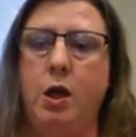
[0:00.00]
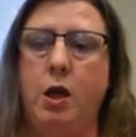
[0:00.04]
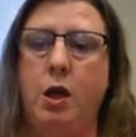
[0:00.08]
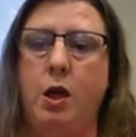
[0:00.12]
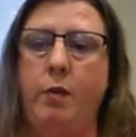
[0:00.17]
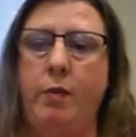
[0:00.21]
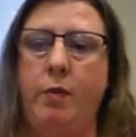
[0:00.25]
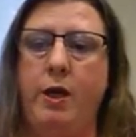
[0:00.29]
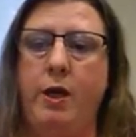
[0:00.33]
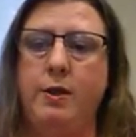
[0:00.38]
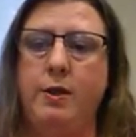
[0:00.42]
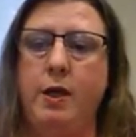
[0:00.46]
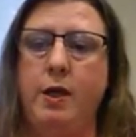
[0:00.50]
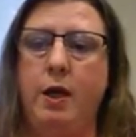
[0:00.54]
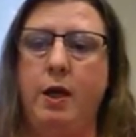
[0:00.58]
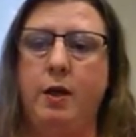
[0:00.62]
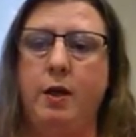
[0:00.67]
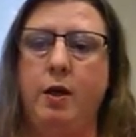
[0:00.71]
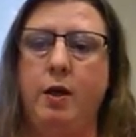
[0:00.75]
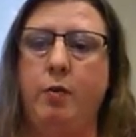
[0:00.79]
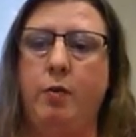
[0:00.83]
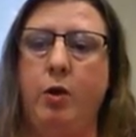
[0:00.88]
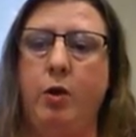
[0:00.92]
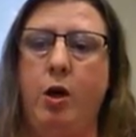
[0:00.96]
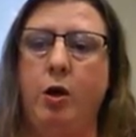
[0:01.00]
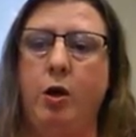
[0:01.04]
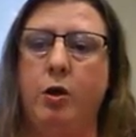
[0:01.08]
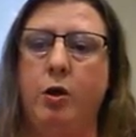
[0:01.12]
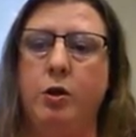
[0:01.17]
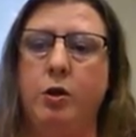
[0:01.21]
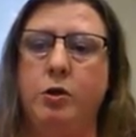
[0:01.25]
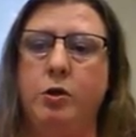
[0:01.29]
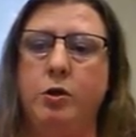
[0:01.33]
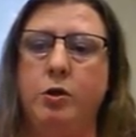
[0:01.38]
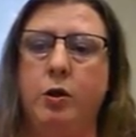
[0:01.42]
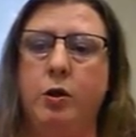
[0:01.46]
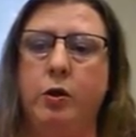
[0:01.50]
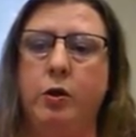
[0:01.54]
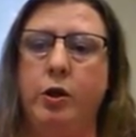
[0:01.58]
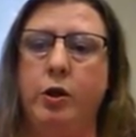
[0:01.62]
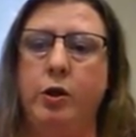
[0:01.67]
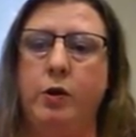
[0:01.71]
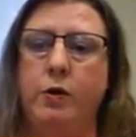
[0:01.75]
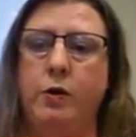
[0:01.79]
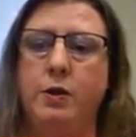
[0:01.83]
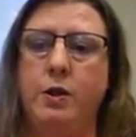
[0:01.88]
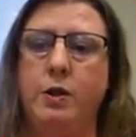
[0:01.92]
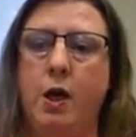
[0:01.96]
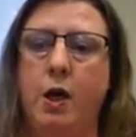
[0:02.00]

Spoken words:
It may take them longer to learn a new